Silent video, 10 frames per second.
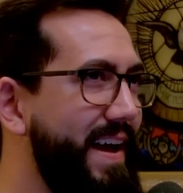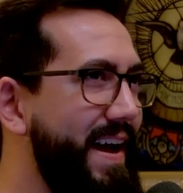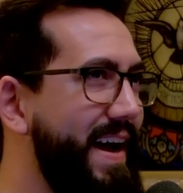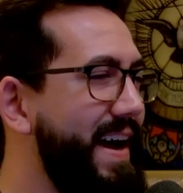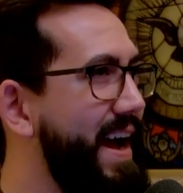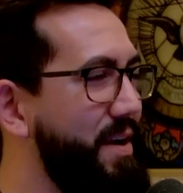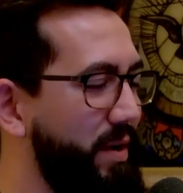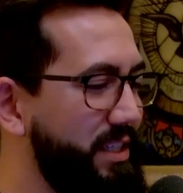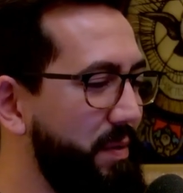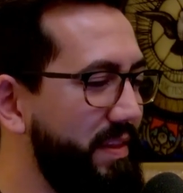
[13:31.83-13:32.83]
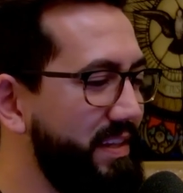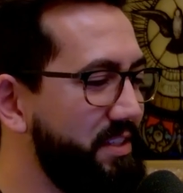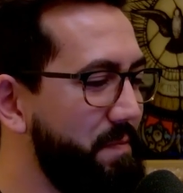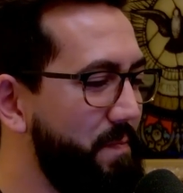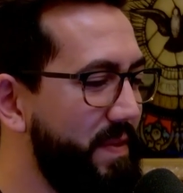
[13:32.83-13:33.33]
how do I explain this?
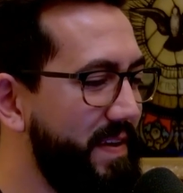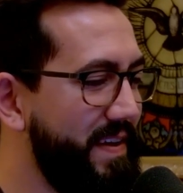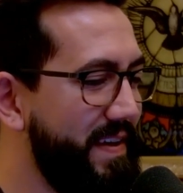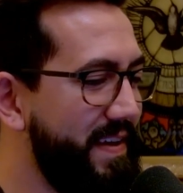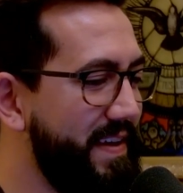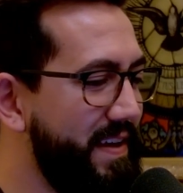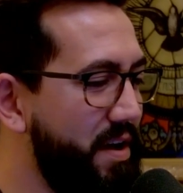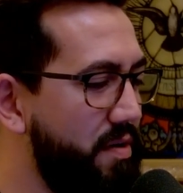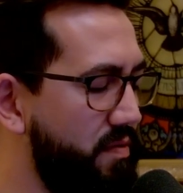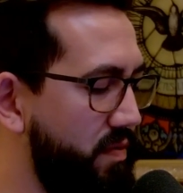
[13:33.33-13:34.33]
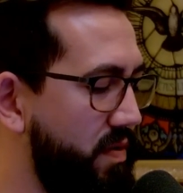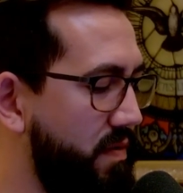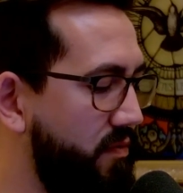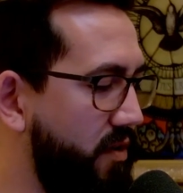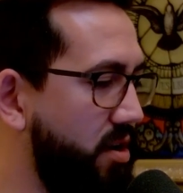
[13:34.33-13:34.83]

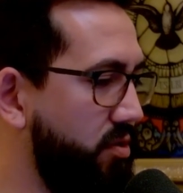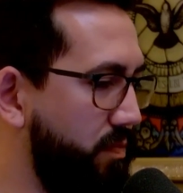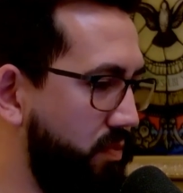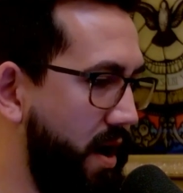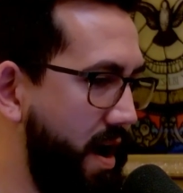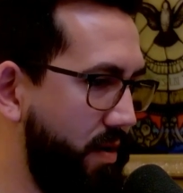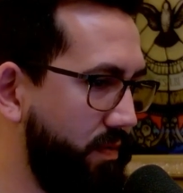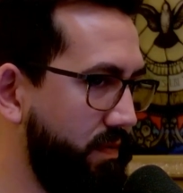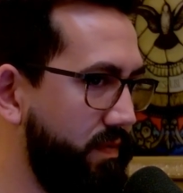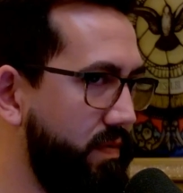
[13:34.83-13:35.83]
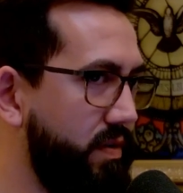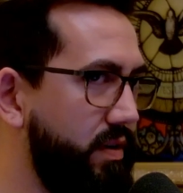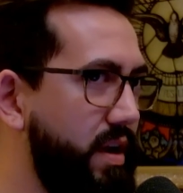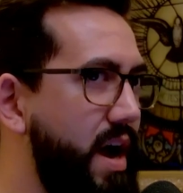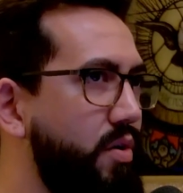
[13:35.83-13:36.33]
Father Brown,
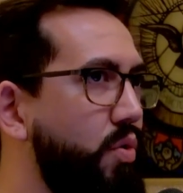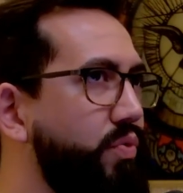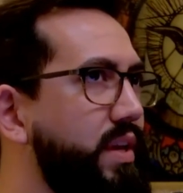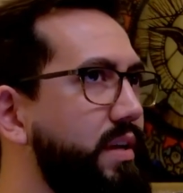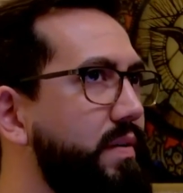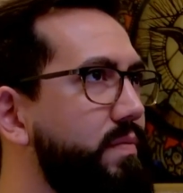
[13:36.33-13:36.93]
not only,